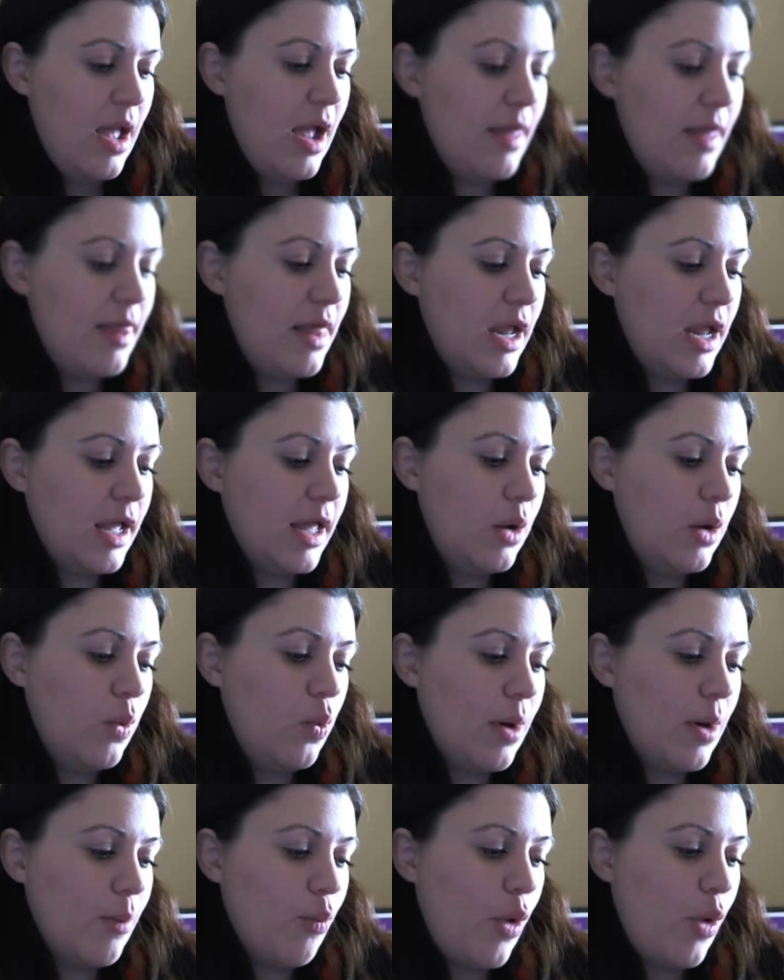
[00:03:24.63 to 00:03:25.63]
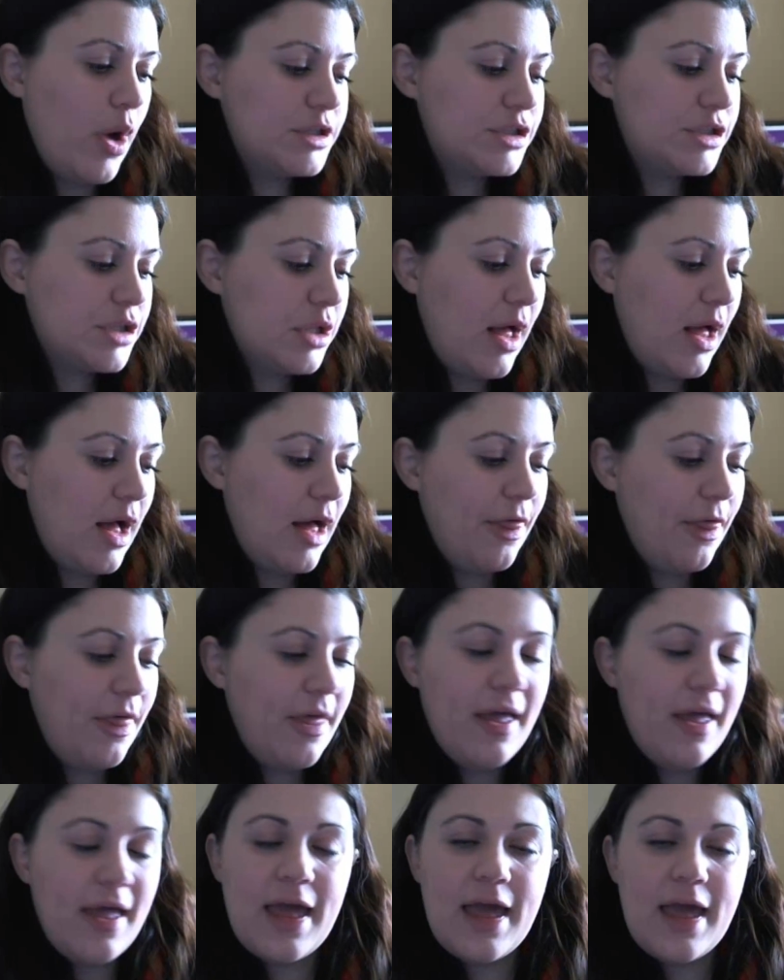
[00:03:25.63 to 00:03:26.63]
And then I get a warm
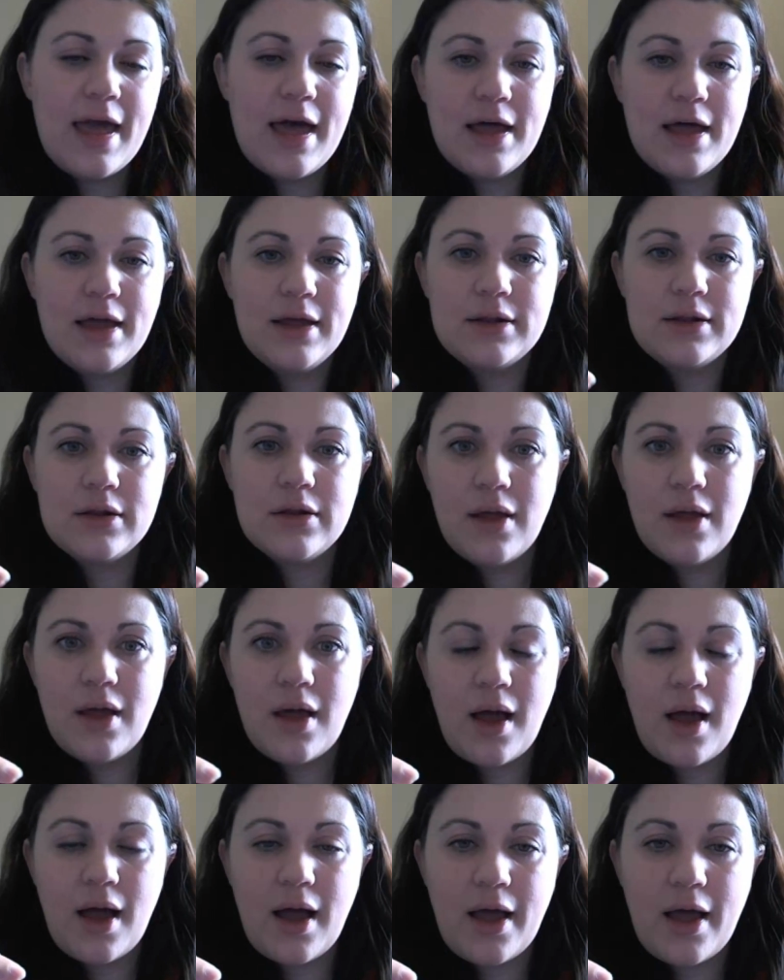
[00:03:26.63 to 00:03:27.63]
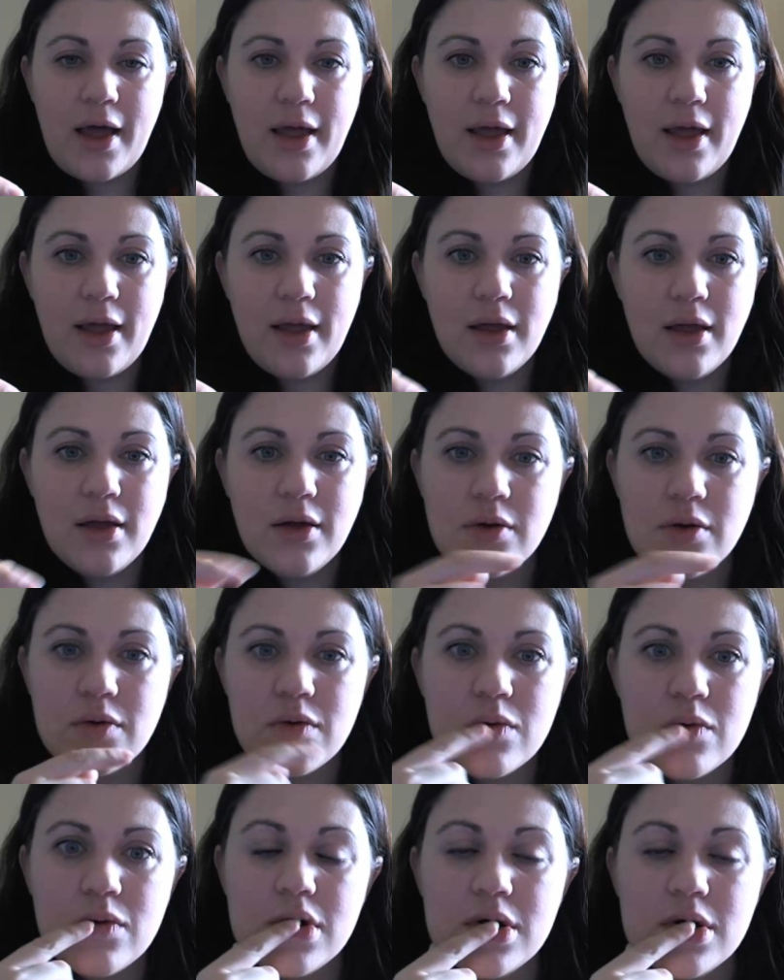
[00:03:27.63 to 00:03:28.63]
washcloth and I
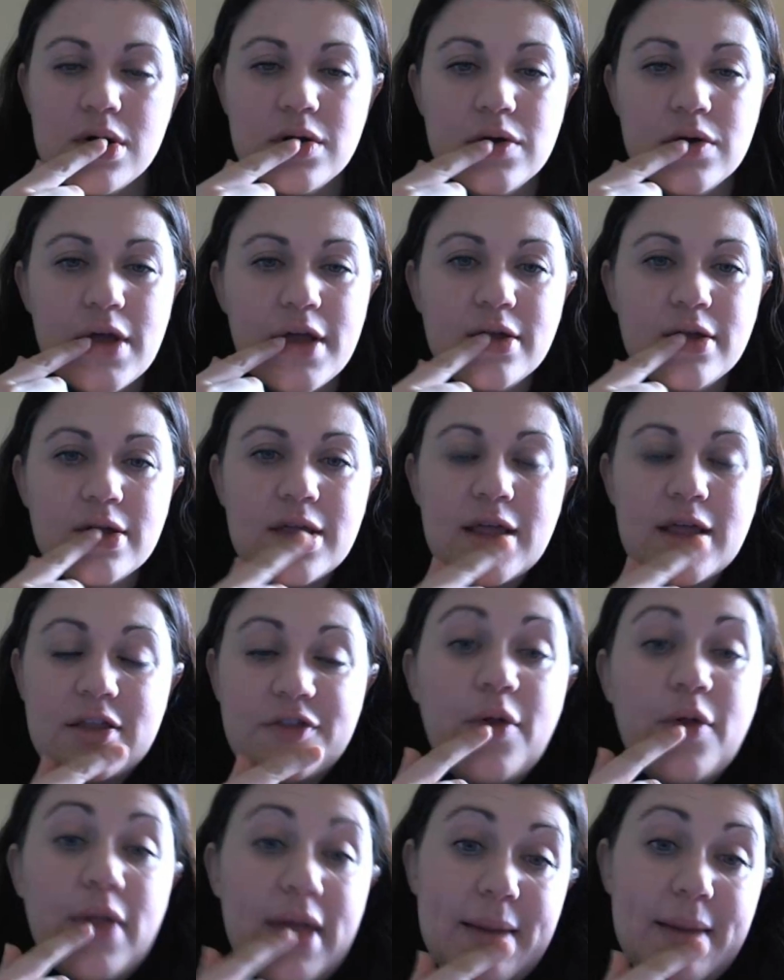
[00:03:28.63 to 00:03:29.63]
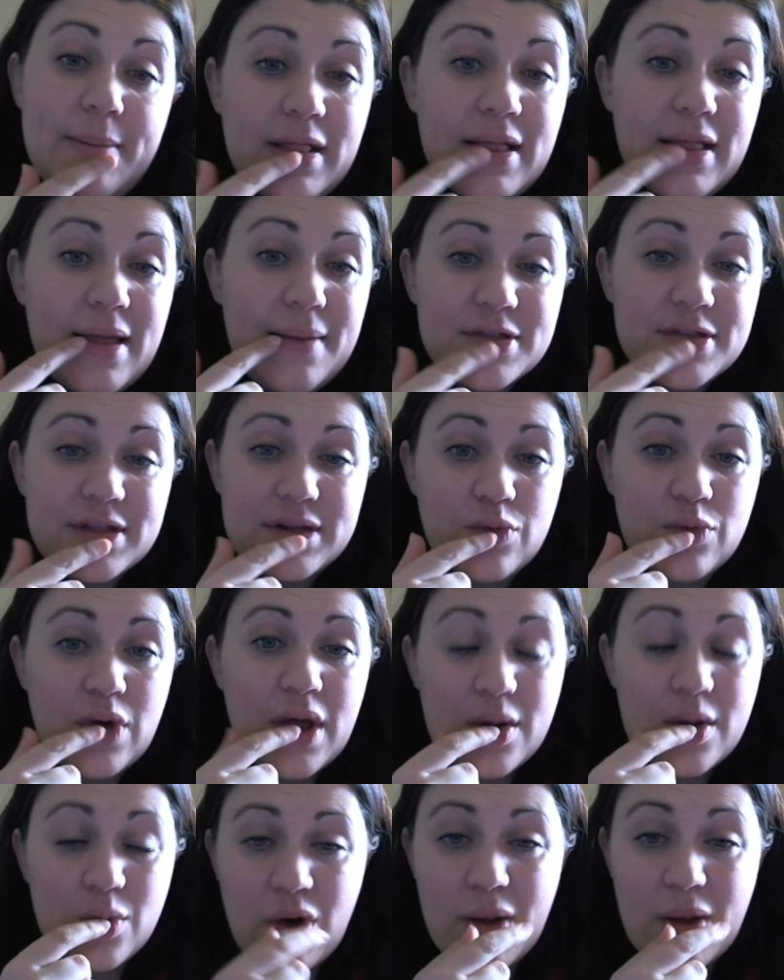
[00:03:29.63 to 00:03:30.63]
exfoliate my lips
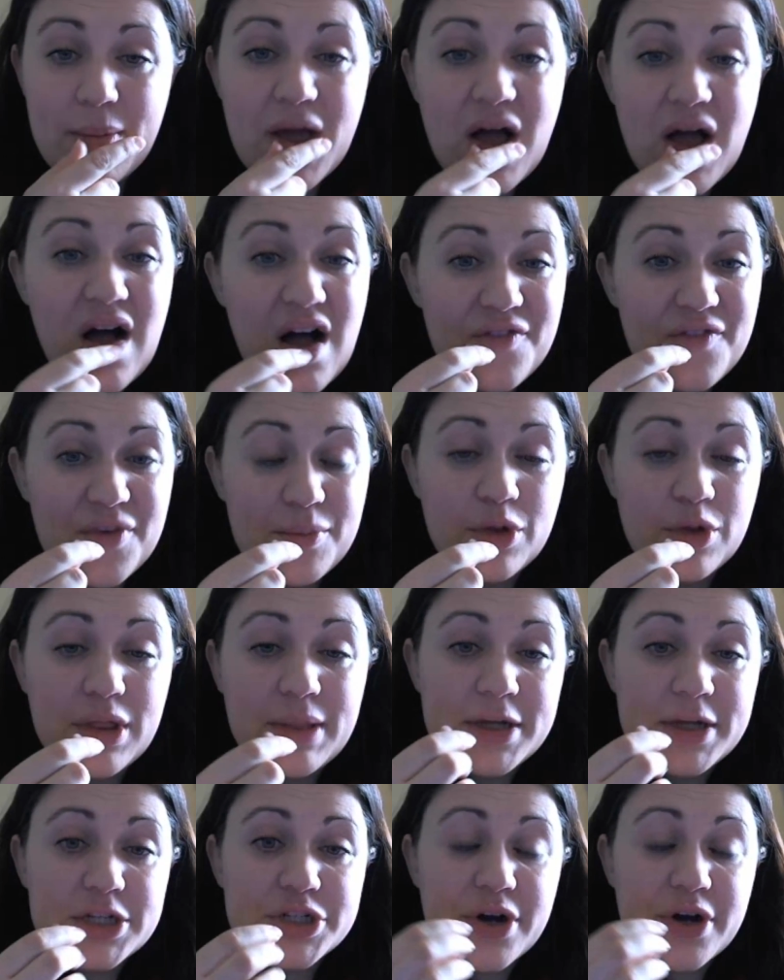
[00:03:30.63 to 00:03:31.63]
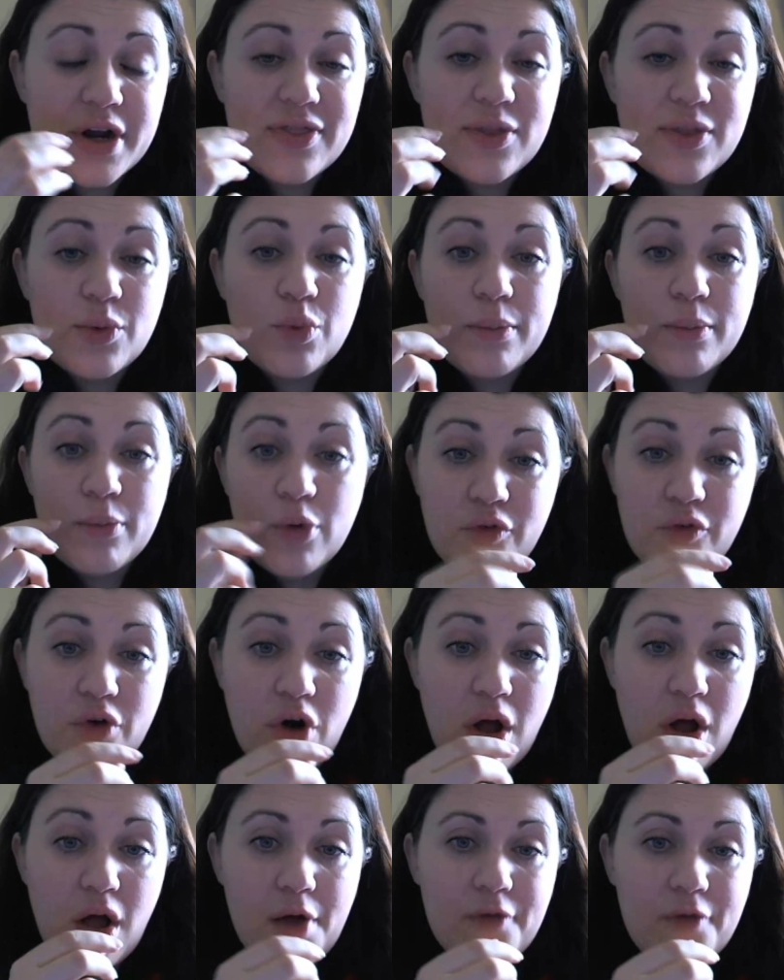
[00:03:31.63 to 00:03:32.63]
and rub it off and really make sure I get the
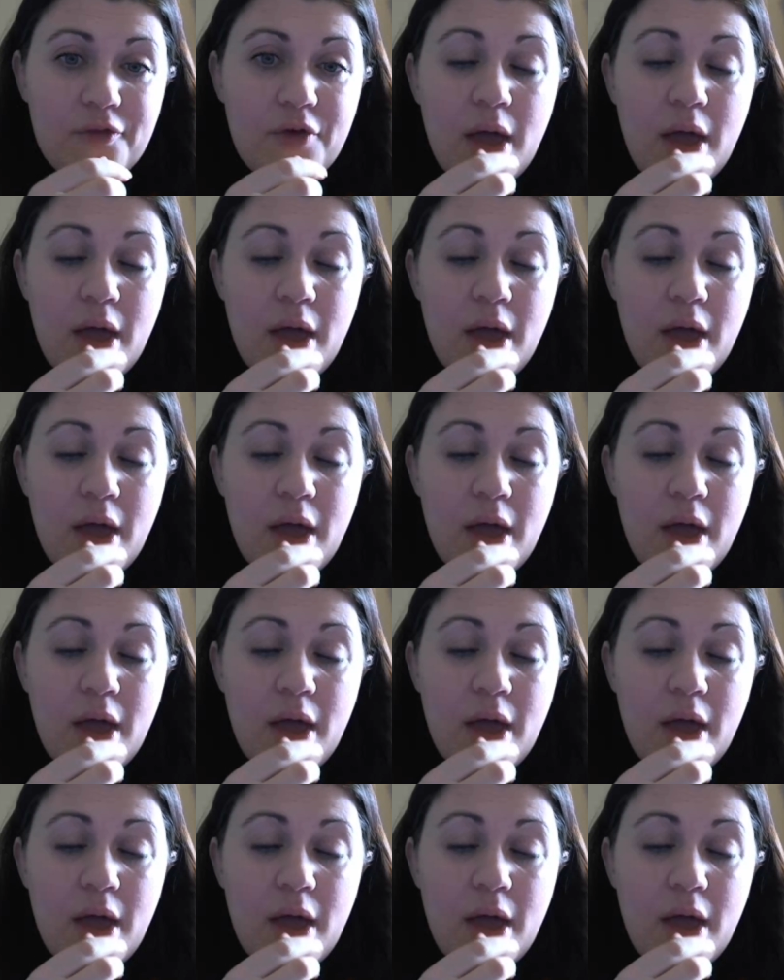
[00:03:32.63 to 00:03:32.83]
remover off,